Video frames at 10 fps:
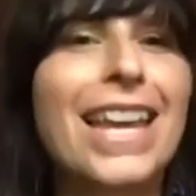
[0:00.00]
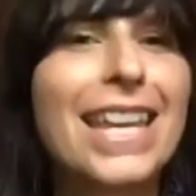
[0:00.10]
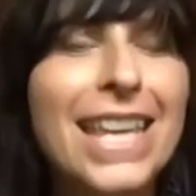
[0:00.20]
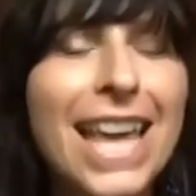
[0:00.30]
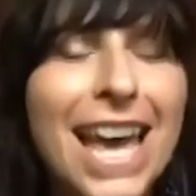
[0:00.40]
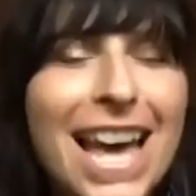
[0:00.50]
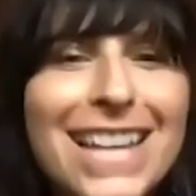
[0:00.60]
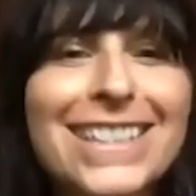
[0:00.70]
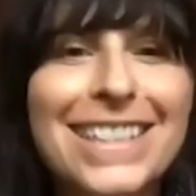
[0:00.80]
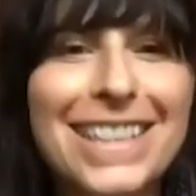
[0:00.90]

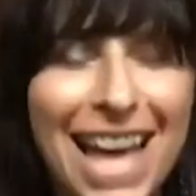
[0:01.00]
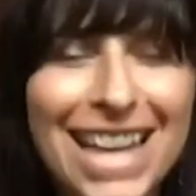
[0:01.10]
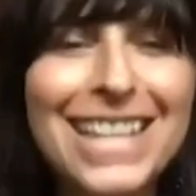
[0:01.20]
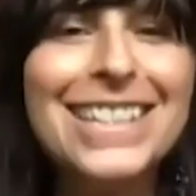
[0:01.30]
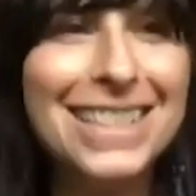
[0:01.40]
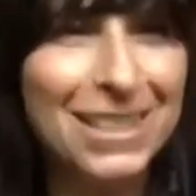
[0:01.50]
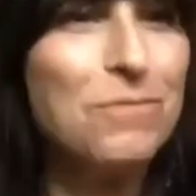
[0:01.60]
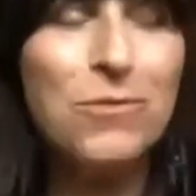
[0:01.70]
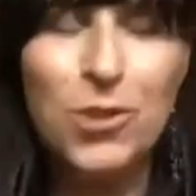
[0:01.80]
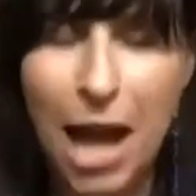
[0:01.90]
Yes, that is
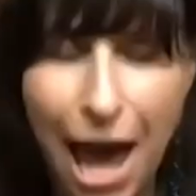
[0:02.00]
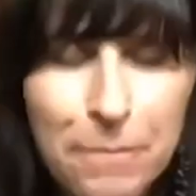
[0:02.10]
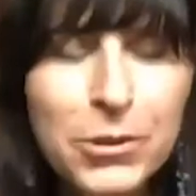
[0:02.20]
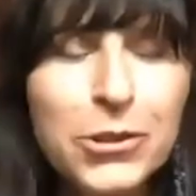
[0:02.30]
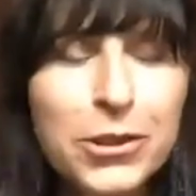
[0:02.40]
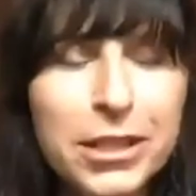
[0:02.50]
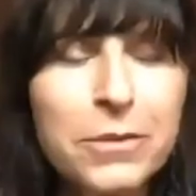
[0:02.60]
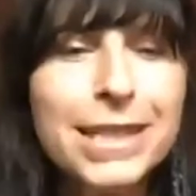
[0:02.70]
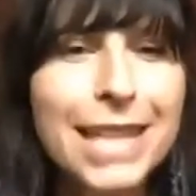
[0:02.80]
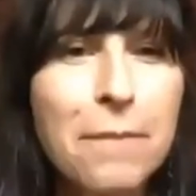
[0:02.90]
absolutely what's
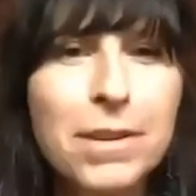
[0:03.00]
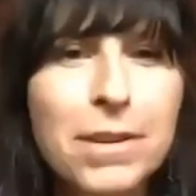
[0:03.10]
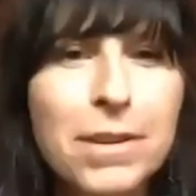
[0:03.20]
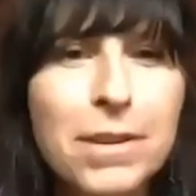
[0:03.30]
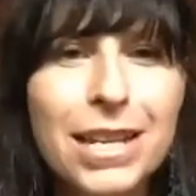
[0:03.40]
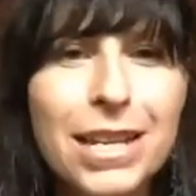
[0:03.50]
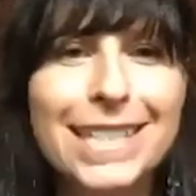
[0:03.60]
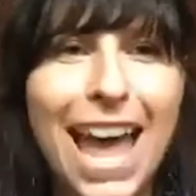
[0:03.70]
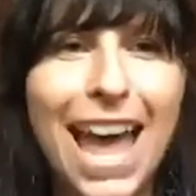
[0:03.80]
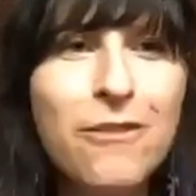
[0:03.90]
happening because
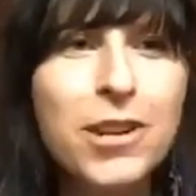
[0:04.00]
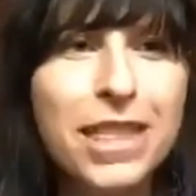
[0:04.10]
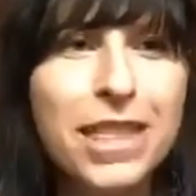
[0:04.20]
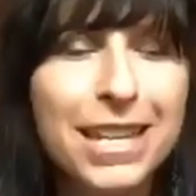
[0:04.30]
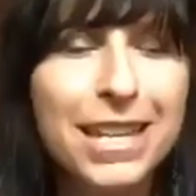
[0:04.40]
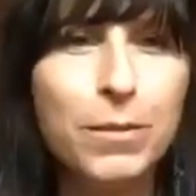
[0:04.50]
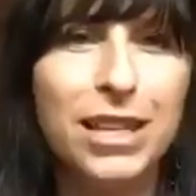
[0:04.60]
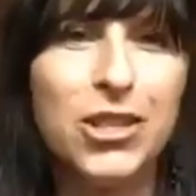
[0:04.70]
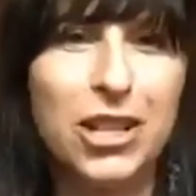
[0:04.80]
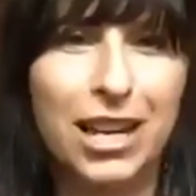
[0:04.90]
everything is being shook
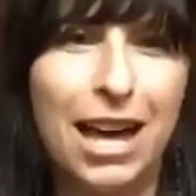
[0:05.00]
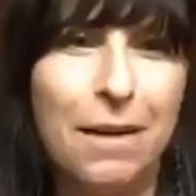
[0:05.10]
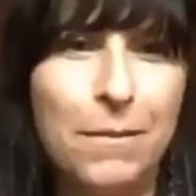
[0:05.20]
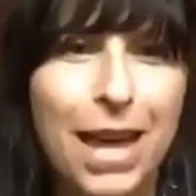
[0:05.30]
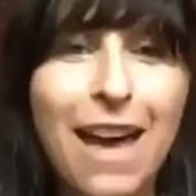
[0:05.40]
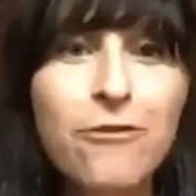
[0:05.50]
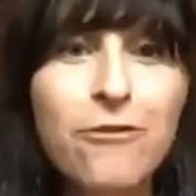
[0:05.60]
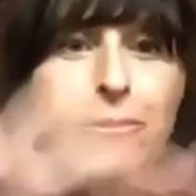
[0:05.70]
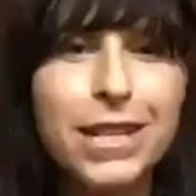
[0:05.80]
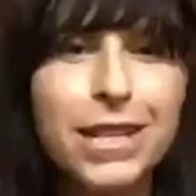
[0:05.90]
up.
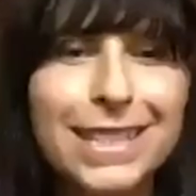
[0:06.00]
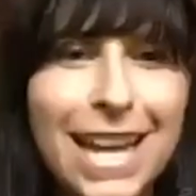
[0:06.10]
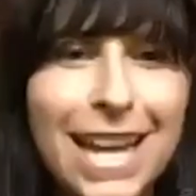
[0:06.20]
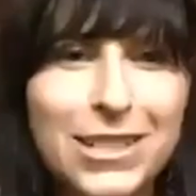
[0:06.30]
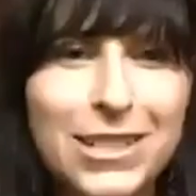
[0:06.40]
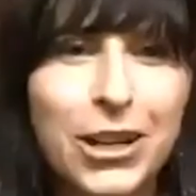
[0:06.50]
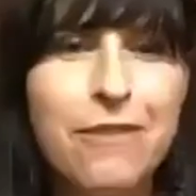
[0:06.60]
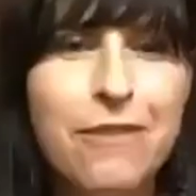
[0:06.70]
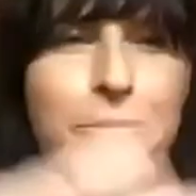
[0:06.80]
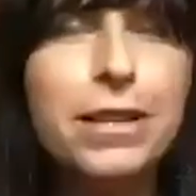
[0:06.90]
Every sector,
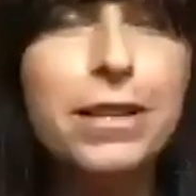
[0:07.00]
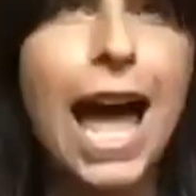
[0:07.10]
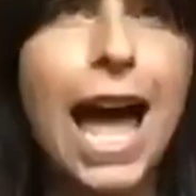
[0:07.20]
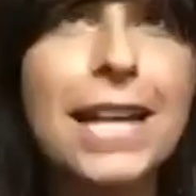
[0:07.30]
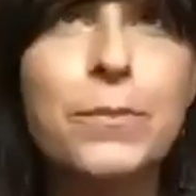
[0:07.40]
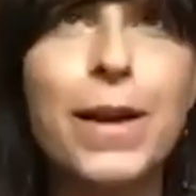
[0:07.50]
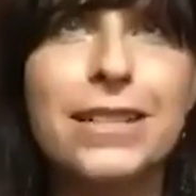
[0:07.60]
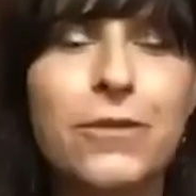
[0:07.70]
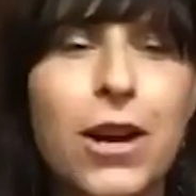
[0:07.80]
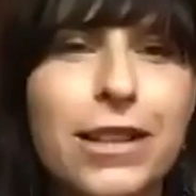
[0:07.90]
every aspect
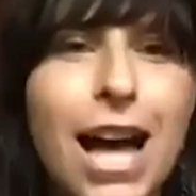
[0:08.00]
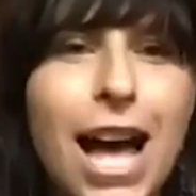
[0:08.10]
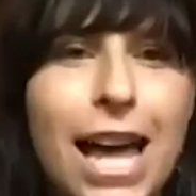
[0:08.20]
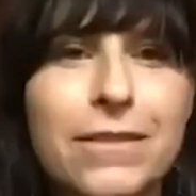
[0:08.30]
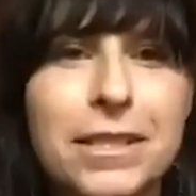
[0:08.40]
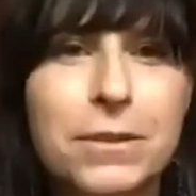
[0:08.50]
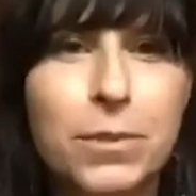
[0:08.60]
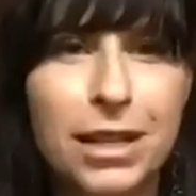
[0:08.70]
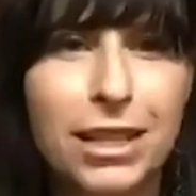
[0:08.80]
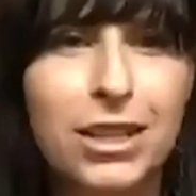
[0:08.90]
of our lives is
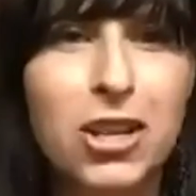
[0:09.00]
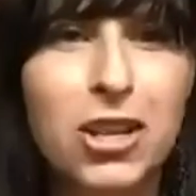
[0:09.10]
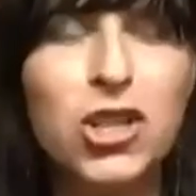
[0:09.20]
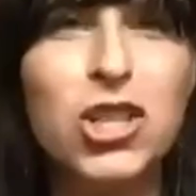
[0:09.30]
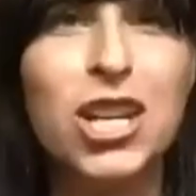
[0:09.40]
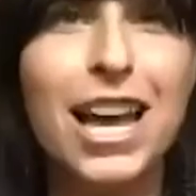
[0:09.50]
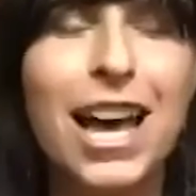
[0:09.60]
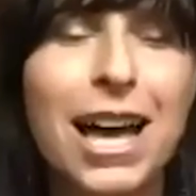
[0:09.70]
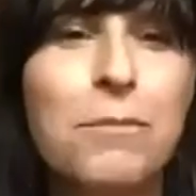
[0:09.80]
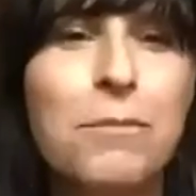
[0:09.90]
being shook
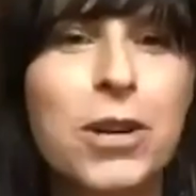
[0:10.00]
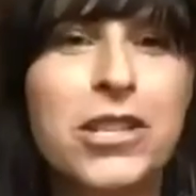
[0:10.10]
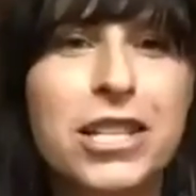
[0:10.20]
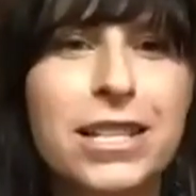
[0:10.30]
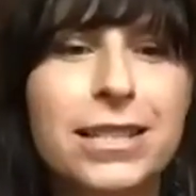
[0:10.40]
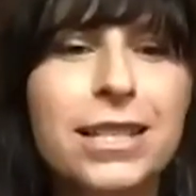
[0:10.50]
up, which is